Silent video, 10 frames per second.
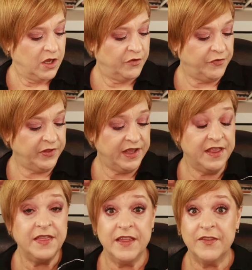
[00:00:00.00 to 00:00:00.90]

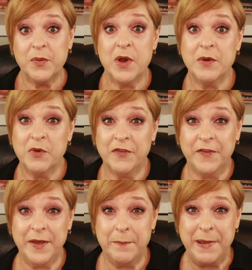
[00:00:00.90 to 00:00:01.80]
Hopefully this one will
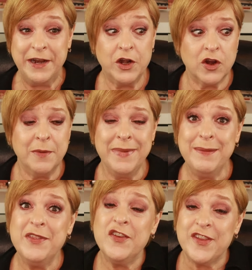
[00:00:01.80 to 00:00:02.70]
fit better, or
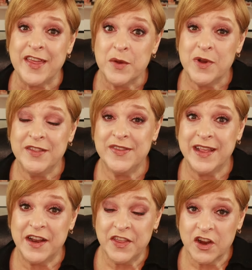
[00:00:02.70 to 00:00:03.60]
maybe those other ones
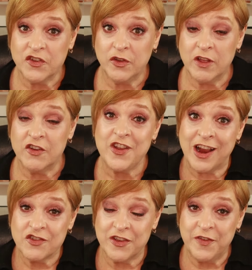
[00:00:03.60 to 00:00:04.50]
that I think are too large
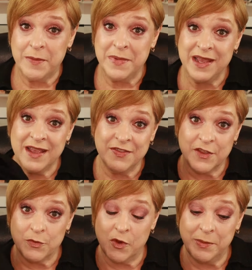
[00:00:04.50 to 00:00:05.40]
actually fit me, and
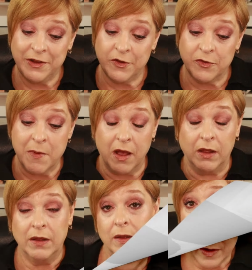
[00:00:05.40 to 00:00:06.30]
this one will be too small.